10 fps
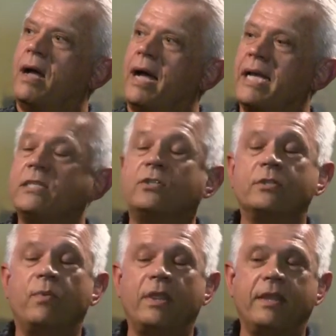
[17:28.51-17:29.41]
I guess
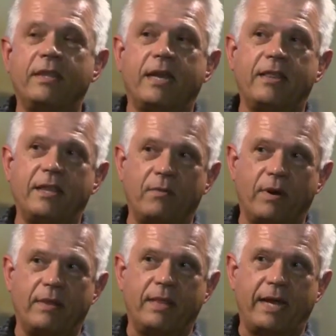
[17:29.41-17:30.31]
just one thing that I think
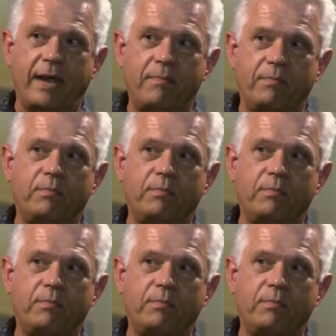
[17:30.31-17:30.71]
that I'm